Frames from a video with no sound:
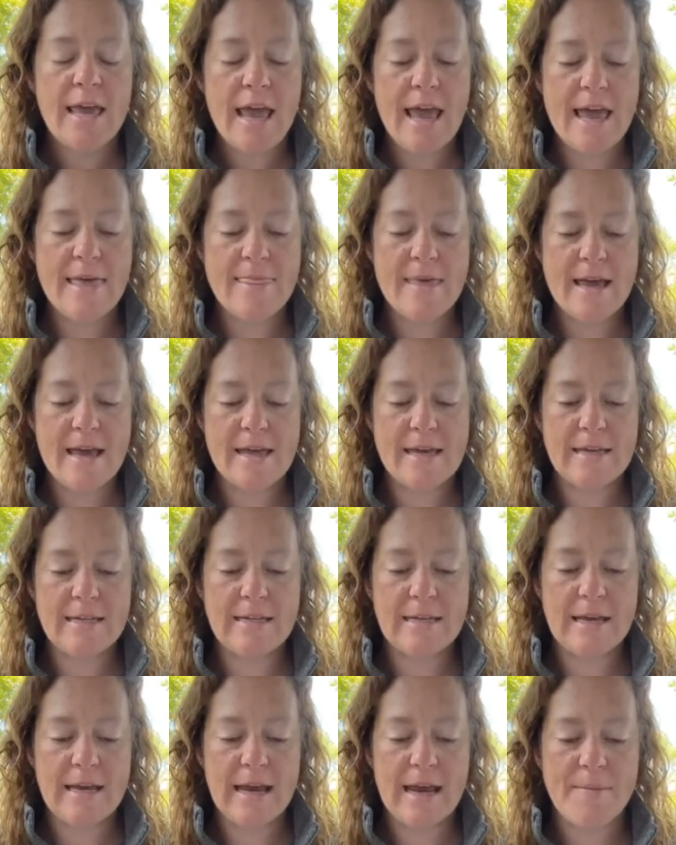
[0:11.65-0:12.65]
and
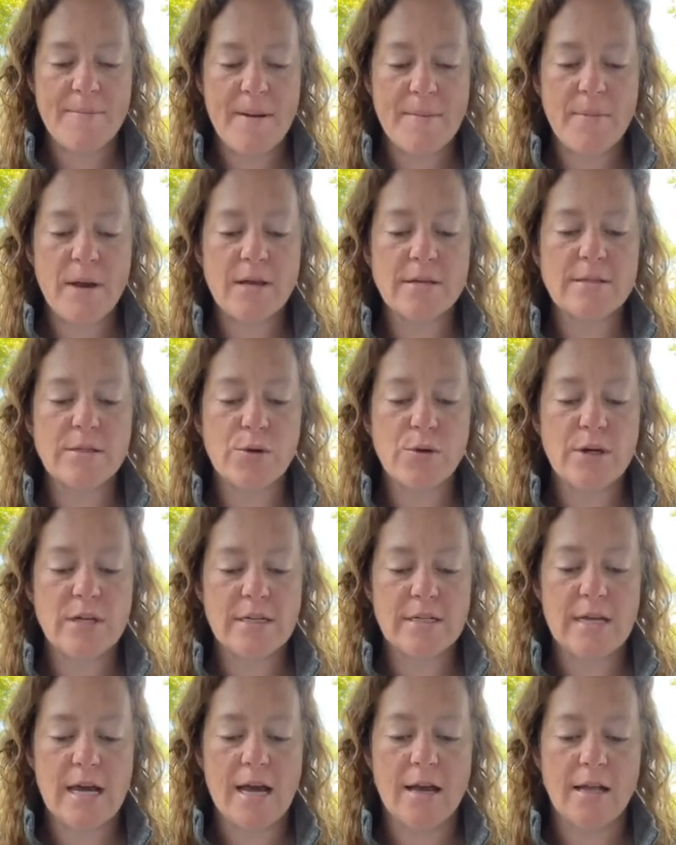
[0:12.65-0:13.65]
then I'm also going
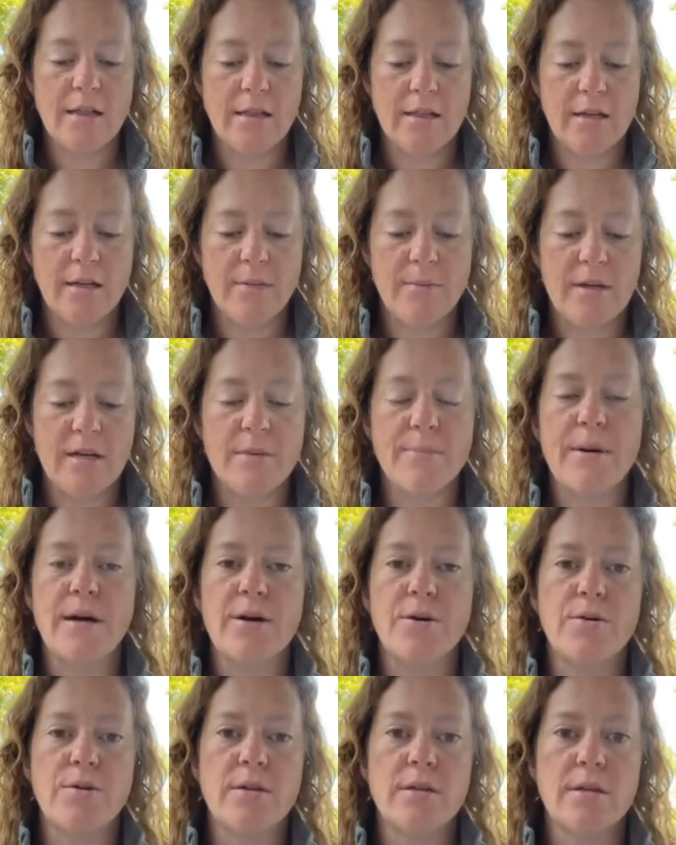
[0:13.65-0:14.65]
to talk a little bit
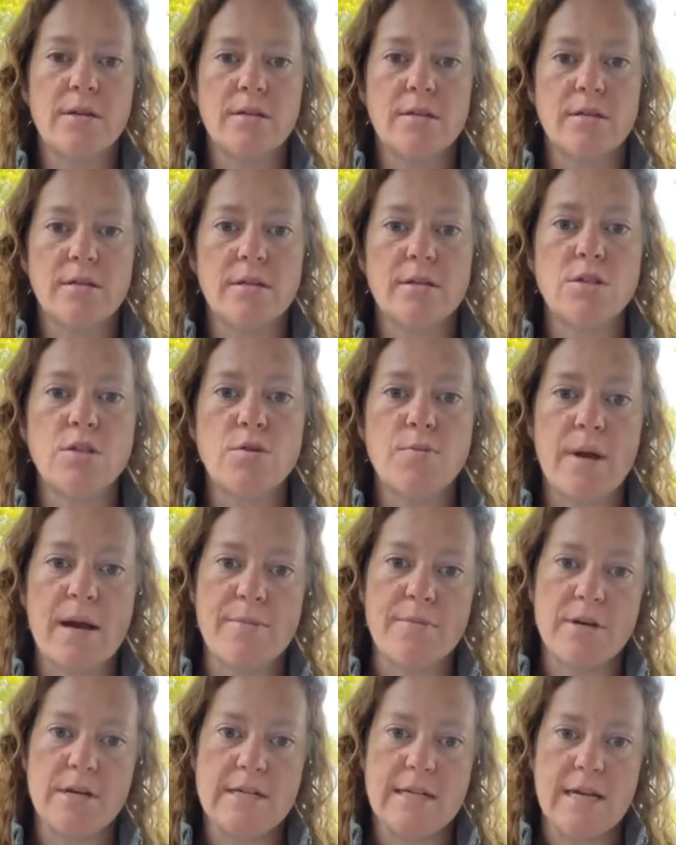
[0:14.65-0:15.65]
about the two
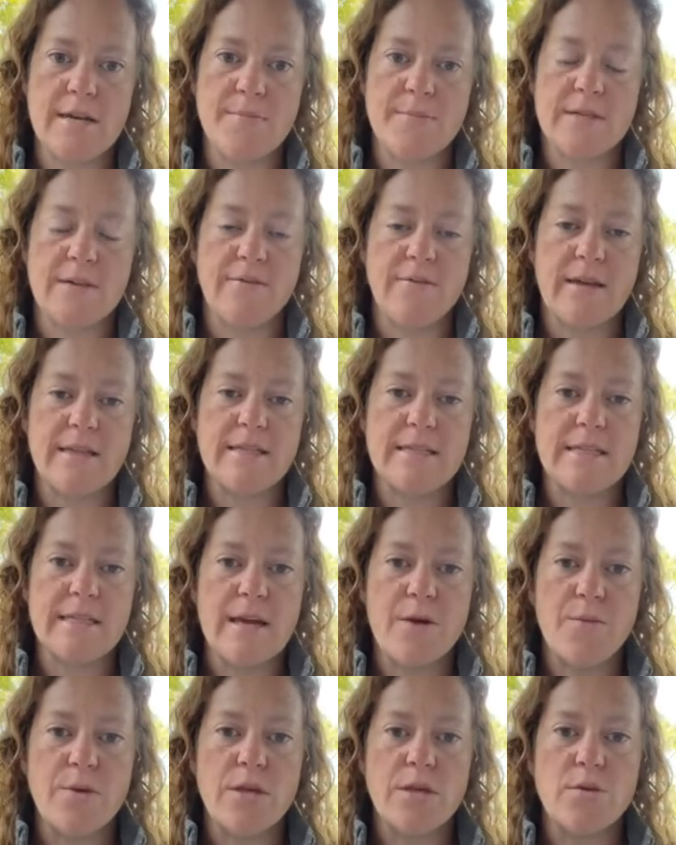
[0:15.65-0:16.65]
primary types of fencing
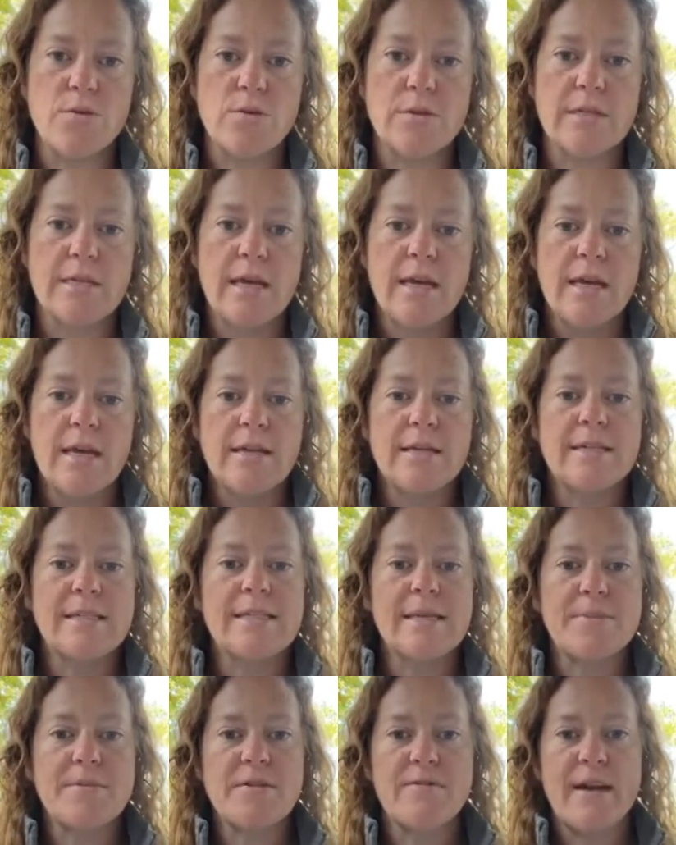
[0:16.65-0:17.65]
that we use to
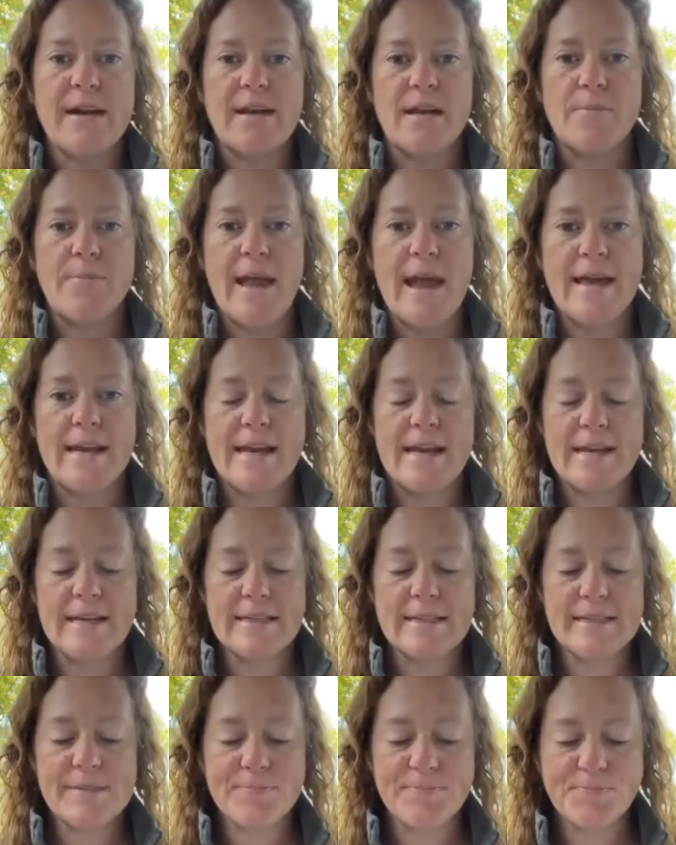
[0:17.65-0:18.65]
subdivide our
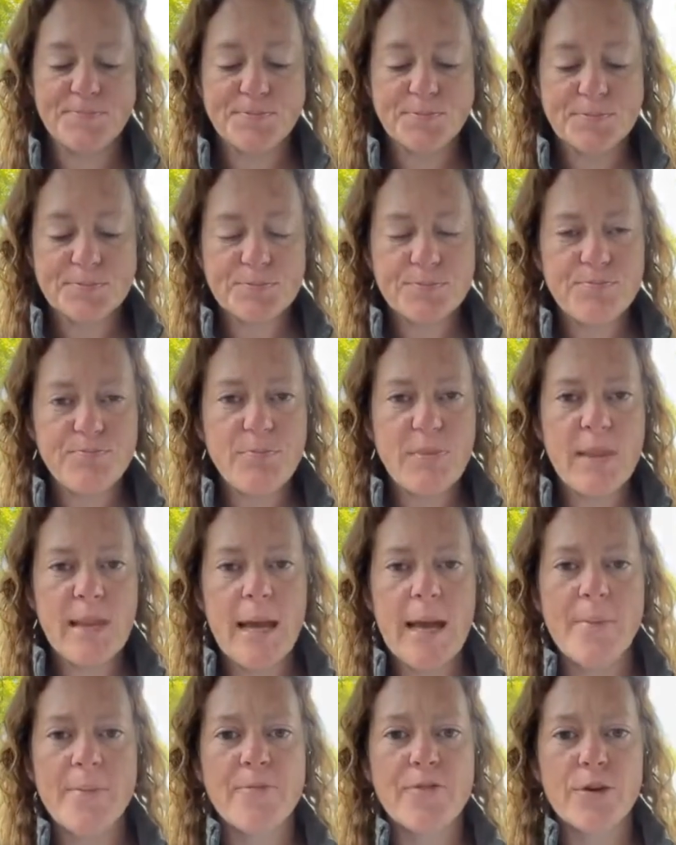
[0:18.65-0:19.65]
paddocks
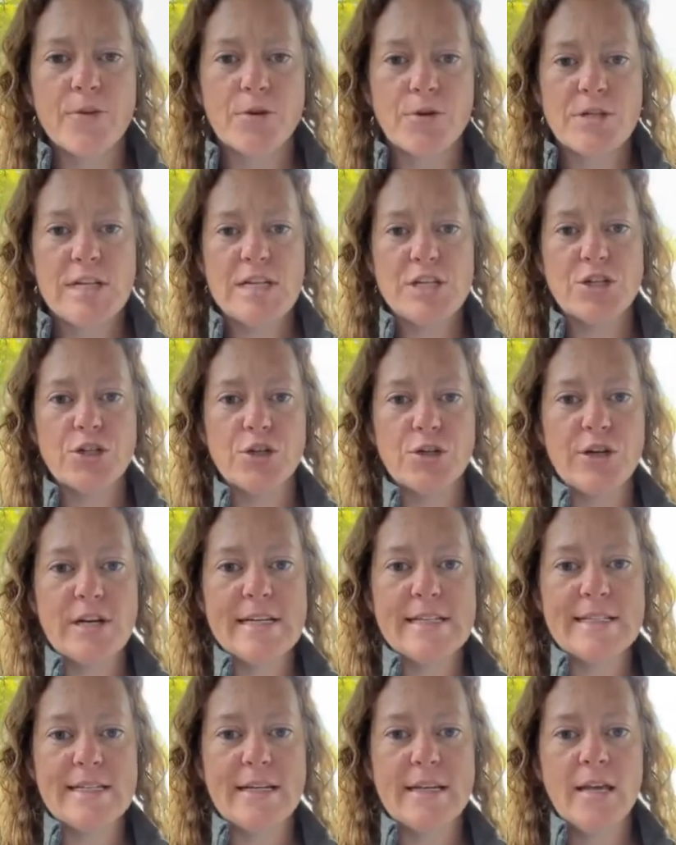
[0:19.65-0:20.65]
for rotational
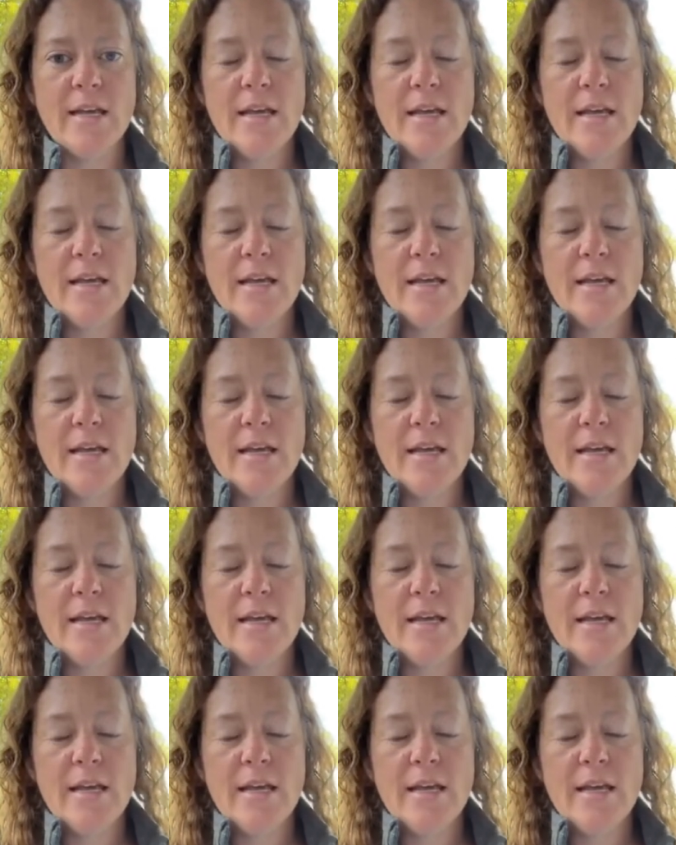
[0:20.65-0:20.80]
grazing.